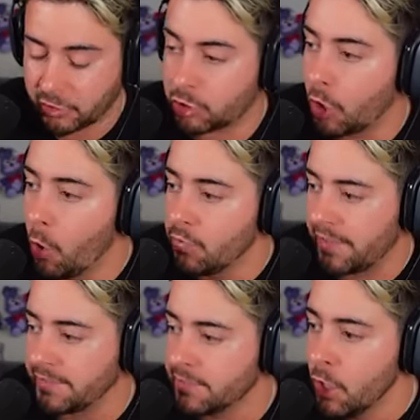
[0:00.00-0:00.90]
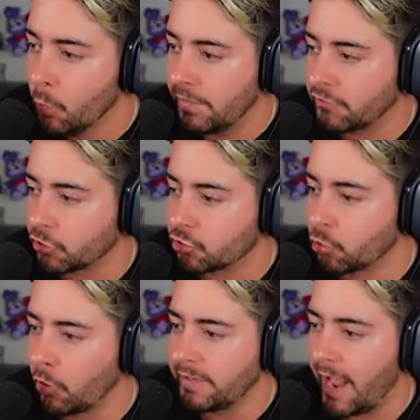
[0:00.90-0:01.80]
to show this, we've
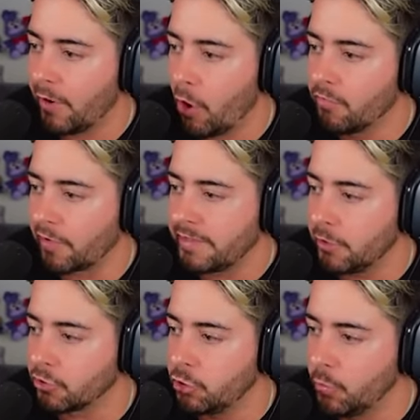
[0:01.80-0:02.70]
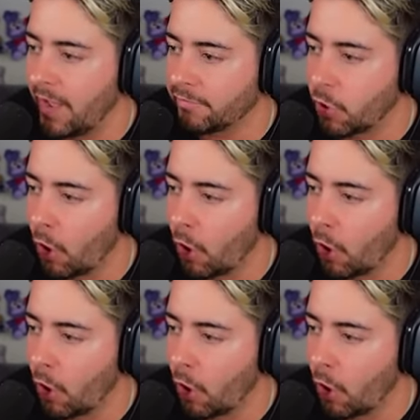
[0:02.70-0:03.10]
destroyed it, and over here you have